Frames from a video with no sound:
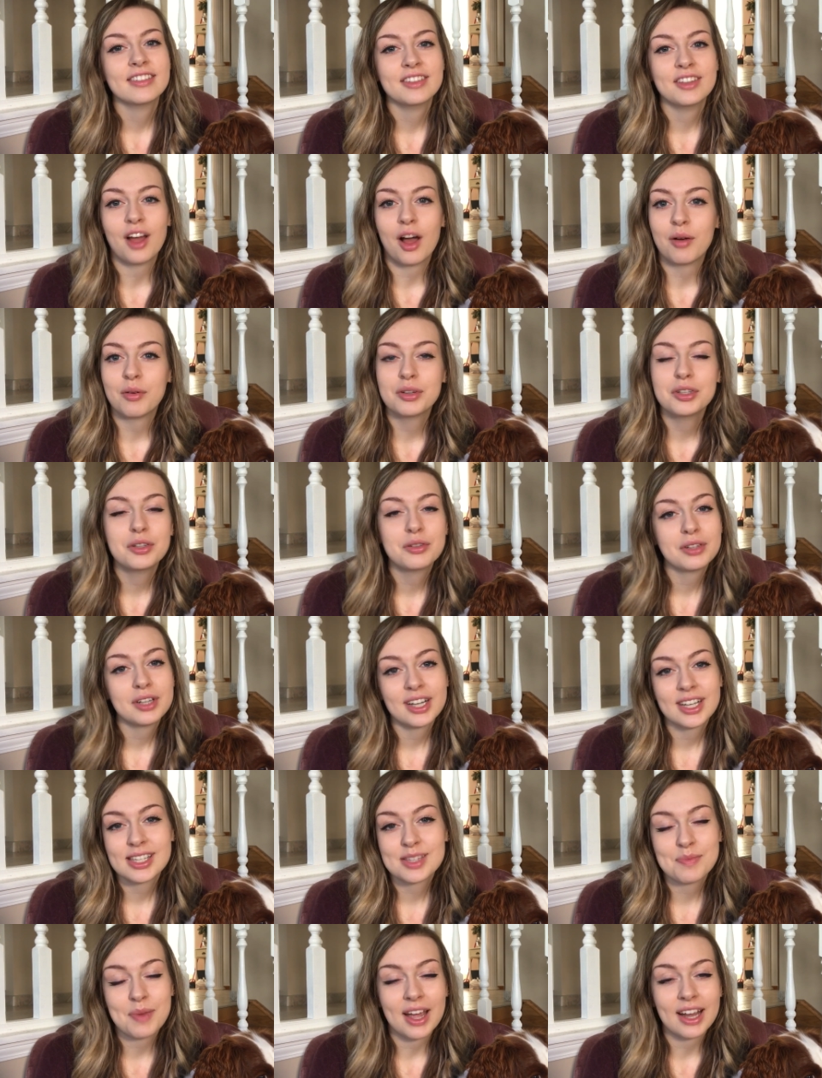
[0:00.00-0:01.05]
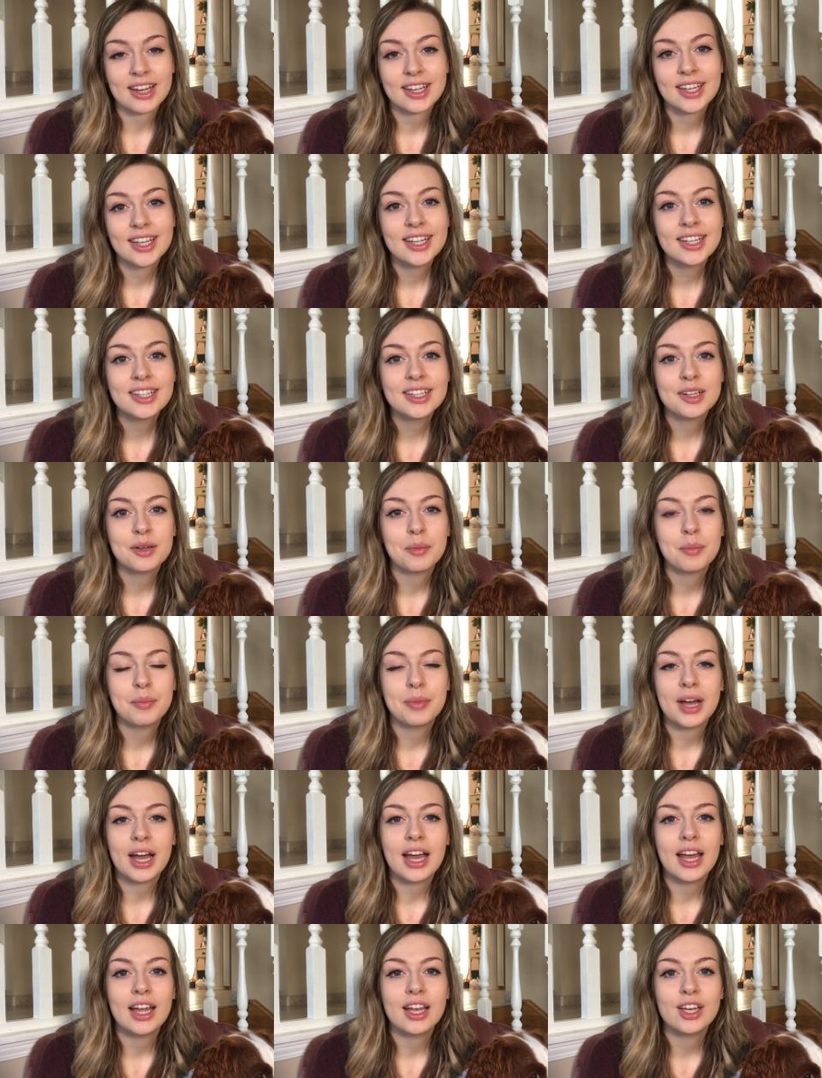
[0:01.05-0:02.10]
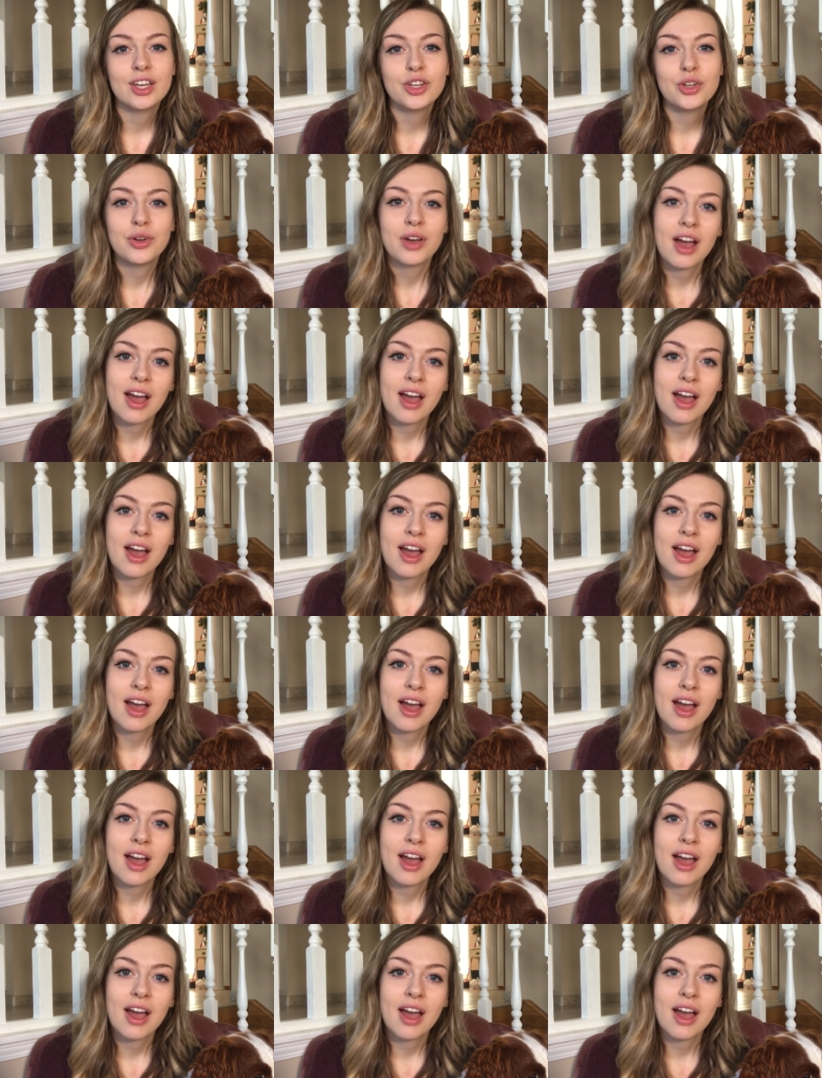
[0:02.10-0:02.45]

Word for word: not what you were expecting, but you